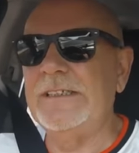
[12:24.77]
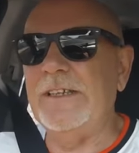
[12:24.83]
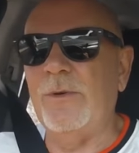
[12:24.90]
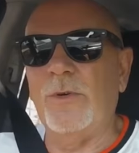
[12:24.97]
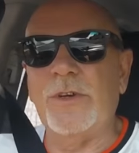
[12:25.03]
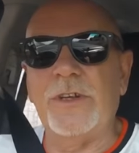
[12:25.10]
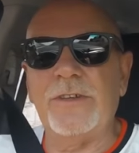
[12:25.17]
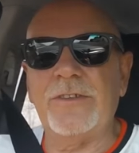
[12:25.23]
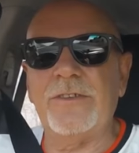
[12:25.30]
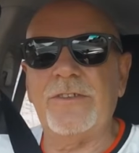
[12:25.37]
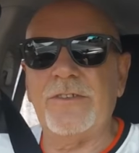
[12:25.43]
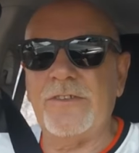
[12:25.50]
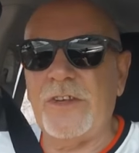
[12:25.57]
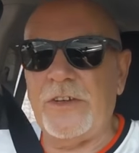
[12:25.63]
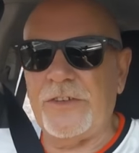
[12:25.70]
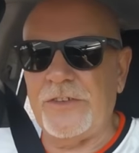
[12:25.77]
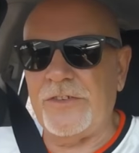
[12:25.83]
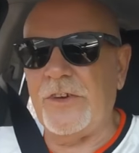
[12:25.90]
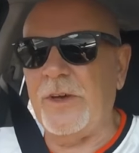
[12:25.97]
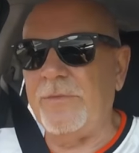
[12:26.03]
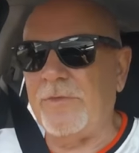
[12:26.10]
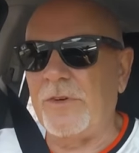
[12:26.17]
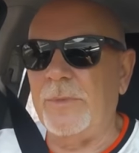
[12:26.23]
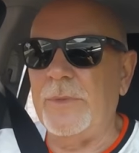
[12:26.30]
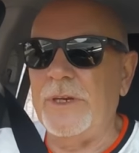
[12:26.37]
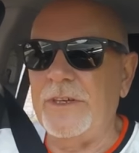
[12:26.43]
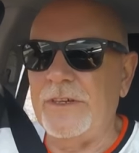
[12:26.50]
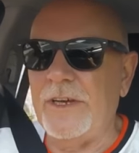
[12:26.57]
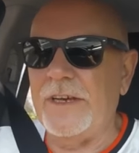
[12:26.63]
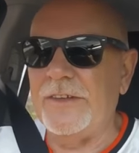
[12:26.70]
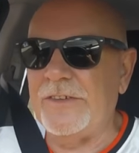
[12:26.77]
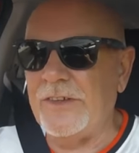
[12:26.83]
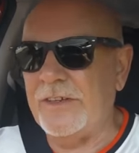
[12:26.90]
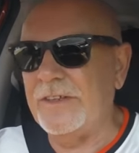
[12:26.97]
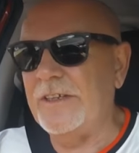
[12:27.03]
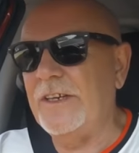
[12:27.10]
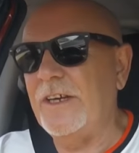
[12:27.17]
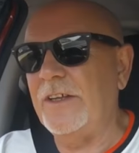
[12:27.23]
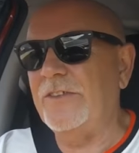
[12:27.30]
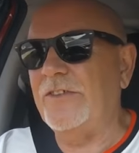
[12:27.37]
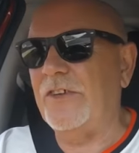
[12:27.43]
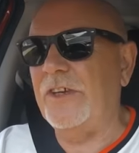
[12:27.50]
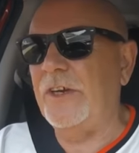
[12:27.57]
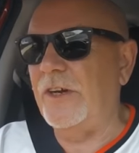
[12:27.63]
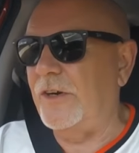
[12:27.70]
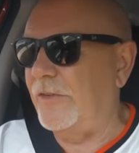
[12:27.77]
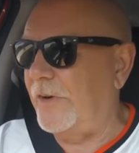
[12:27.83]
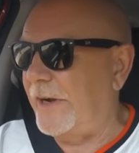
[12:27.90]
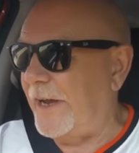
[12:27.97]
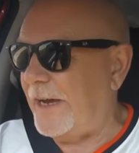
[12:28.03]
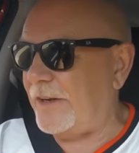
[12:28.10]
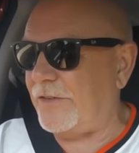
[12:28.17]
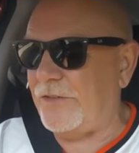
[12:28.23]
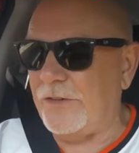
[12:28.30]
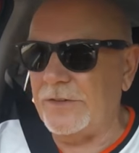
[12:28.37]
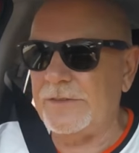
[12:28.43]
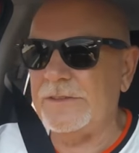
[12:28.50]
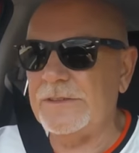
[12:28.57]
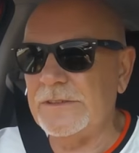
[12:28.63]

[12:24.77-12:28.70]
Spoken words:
you want to set a time for a mediator and see her reaction.